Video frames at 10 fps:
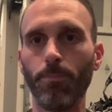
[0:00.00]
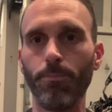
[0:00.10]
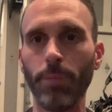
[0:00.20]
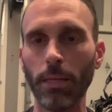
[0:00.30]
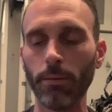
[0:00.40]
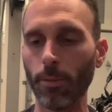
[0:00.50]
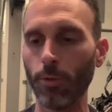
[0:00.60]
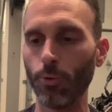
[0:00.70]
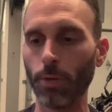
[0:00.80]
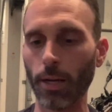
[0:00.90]

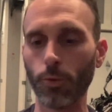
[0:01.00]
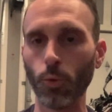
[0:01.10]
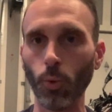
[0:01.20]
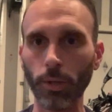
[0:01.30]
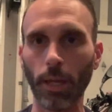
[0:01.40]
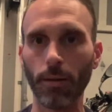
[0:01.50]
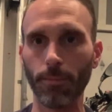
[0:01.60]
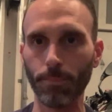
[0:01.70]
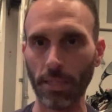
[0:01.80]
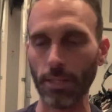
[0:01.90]
BMW kind of toolkit
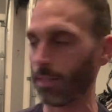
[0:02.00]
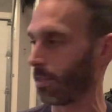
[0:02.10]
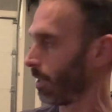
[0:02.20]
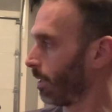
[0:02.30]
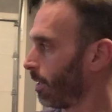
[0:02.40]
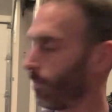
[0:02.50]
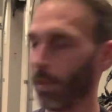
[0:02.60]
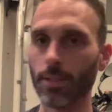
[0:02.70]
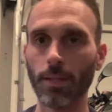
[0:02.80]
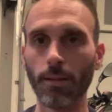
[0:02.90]
piece
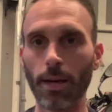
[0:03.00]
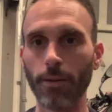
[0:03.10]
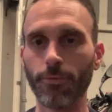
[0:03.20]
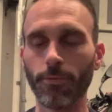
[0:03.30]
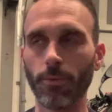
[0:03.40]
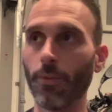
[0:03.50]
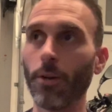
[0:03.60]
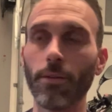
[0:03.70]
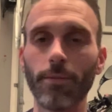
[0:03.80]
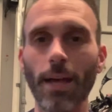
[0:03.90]
that's in a lot of, well, they
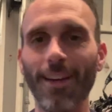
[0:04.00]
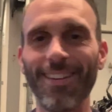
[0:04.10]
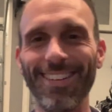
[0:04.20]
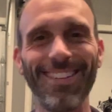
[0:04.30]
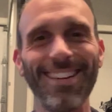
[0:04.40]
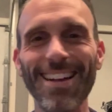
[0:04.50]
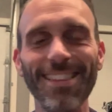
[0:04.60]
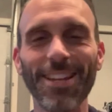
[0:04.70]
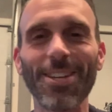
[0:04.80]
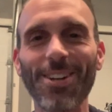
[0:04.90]
don't even have,
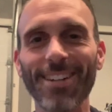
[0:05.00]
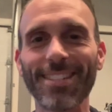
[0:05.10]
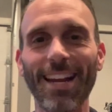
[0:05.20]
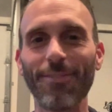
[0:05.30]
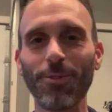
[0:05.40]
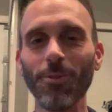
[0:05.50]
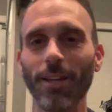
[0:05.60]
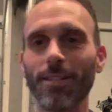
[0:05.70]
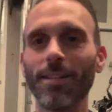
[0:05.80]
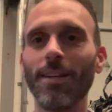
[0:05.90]
none of the cars today have
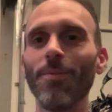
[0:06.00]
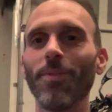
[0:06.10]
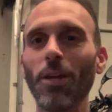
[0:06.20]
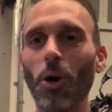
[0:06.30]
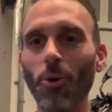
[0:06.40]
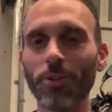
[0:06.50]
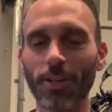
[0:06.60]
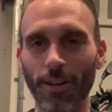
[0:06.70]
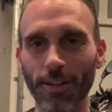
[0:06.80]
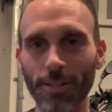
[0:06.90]
toolkits. The older
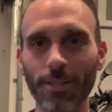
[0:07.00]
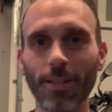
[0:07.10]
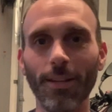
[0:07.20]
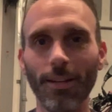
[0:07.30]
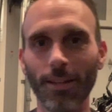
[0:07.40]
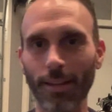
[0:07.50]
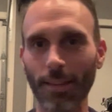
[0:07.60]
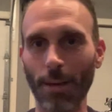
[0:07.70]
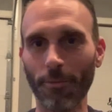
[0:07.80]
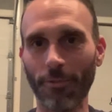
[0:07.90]
cars, like
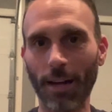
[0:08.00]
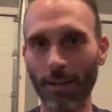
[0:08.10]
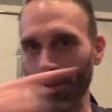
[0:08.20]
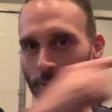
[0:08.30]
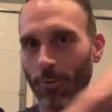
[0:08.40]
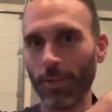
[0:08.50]
the M5 that's over